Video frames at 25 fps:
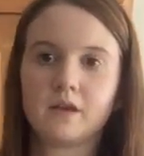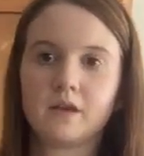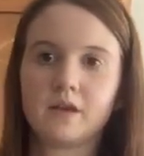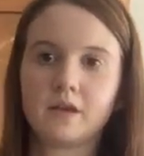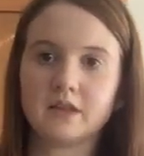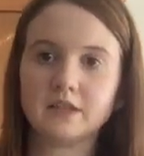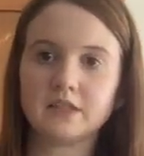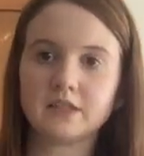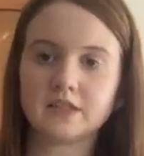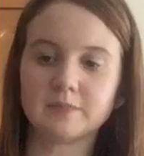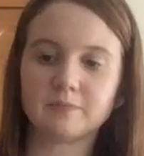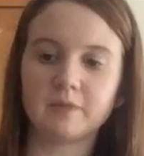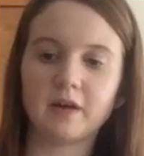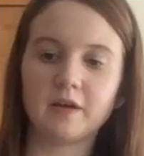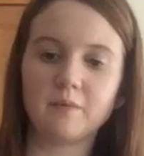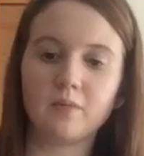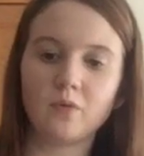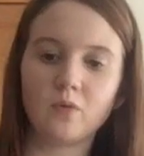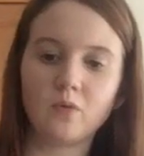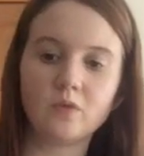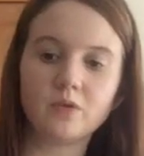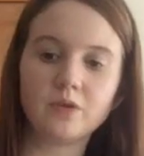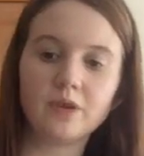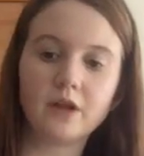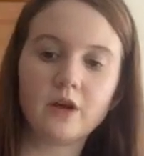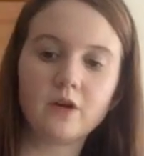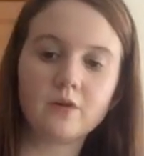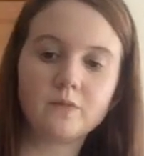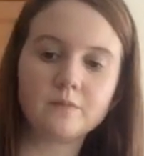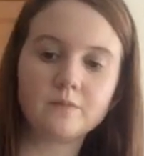into my bowl now.